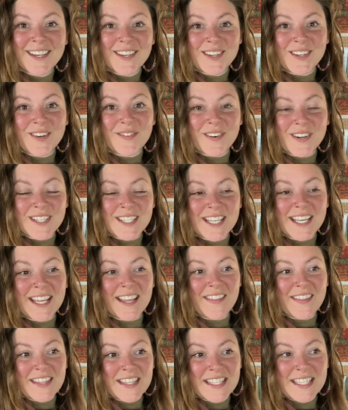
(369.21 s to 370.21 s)
university
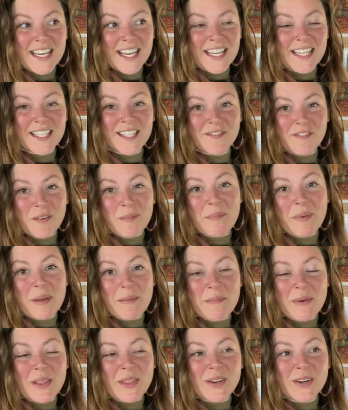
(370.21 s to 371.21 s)
in the States from my
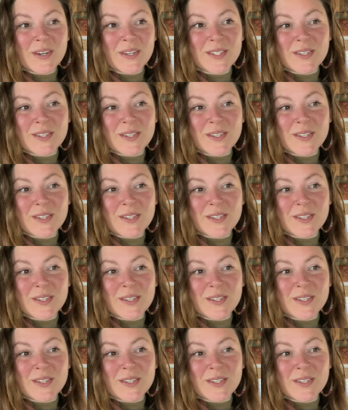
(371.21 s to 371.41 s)
mother.